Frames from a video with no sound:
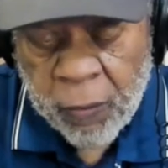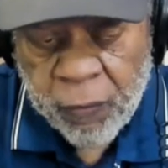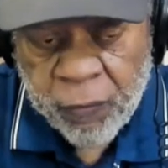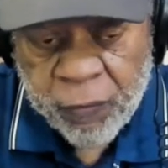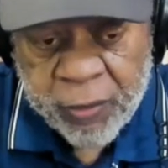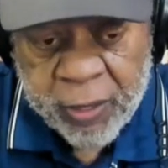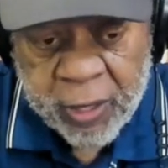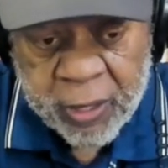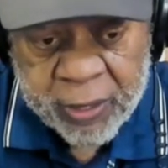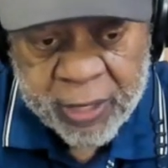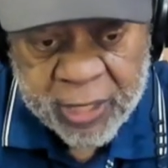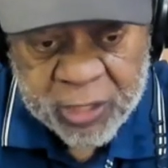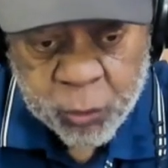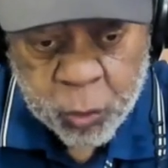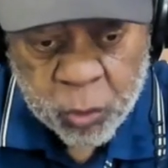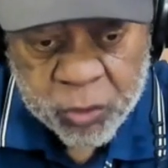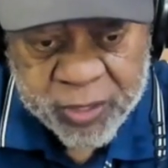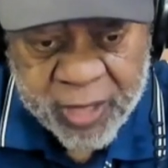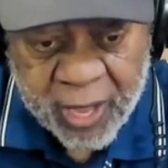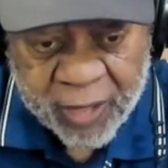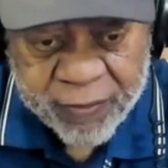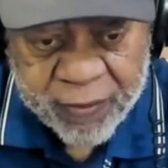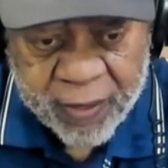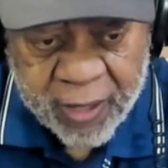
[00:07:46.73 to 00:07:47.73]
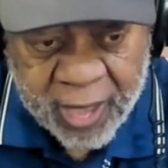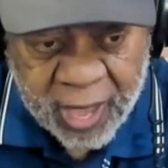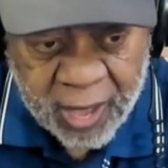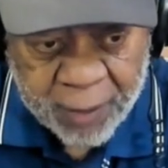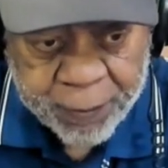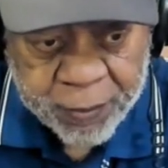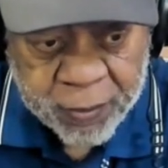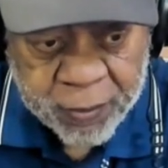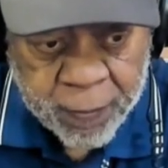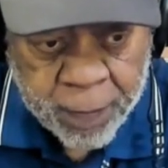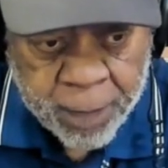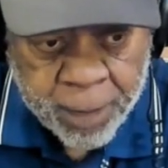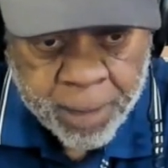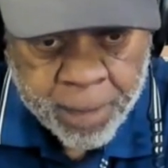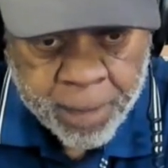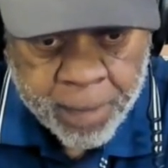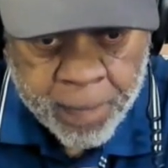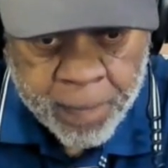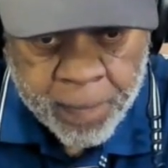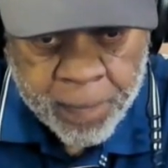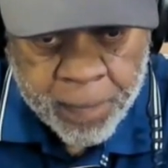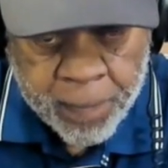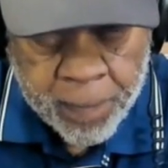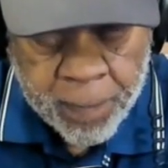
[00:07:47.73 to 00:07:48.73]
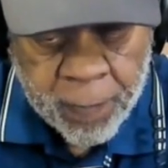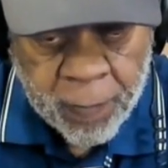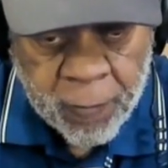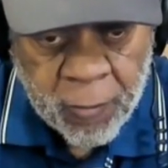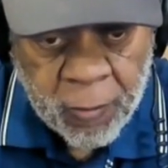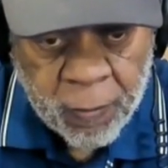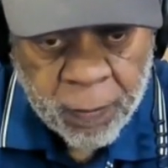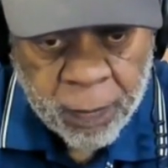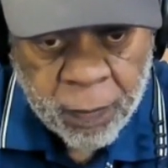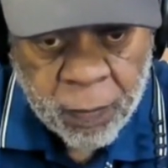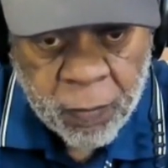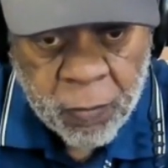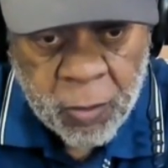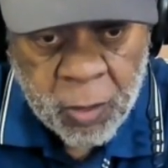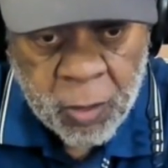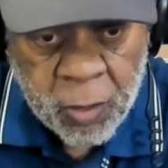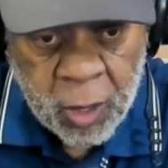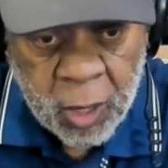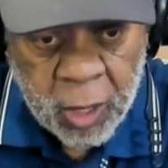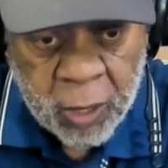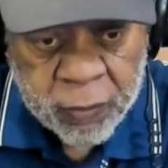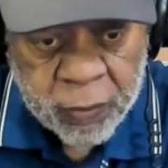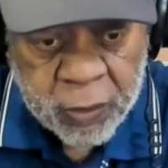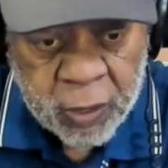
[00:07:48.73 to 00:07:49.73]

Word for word: then that's what's got to happen. In